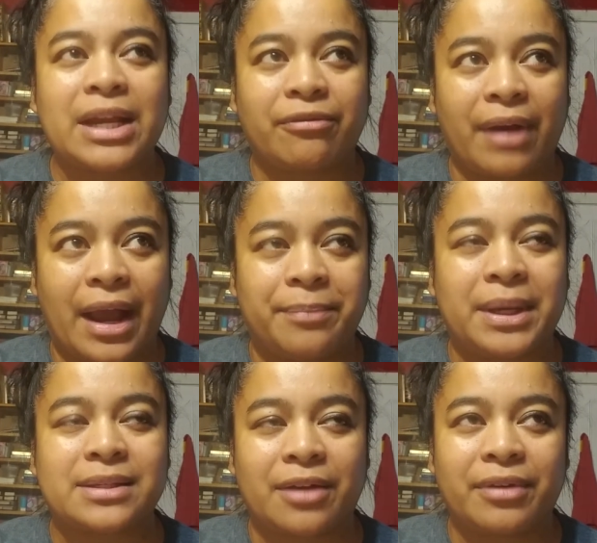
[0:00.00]
red
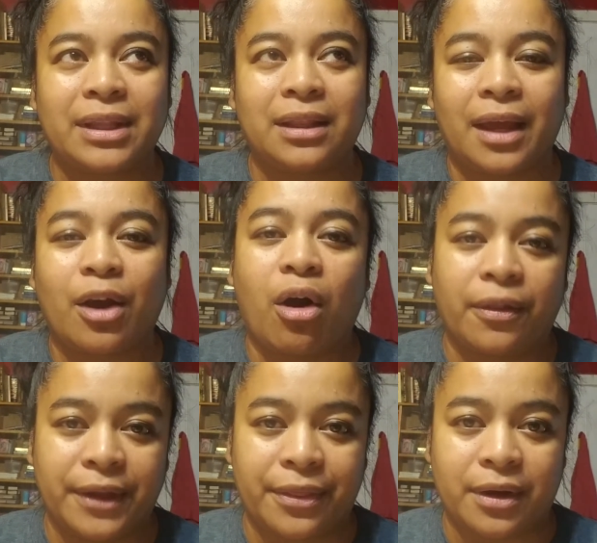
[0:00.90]
because I really like all
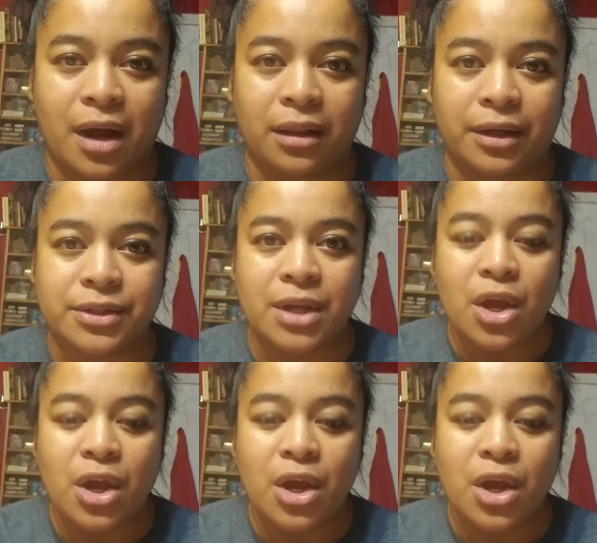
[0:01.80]
the other colors.